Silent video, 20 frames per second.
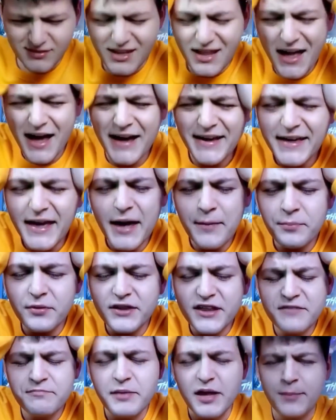I can't
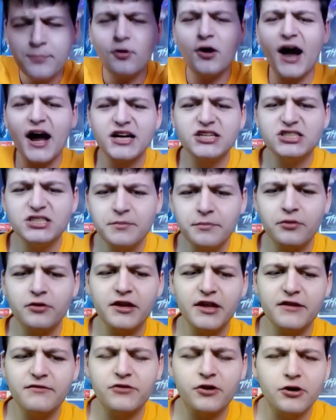believe people actually
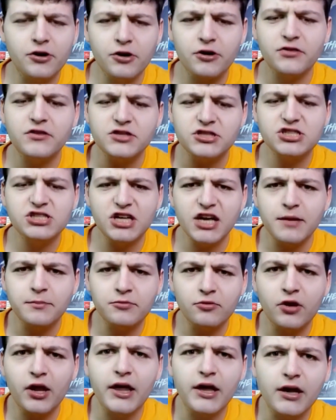believe the earth is
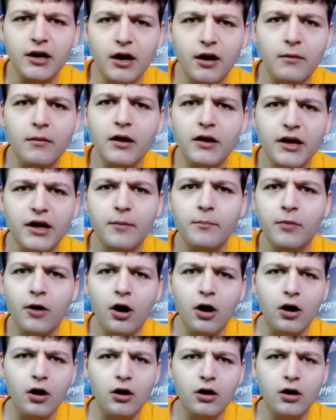shaped like a ball.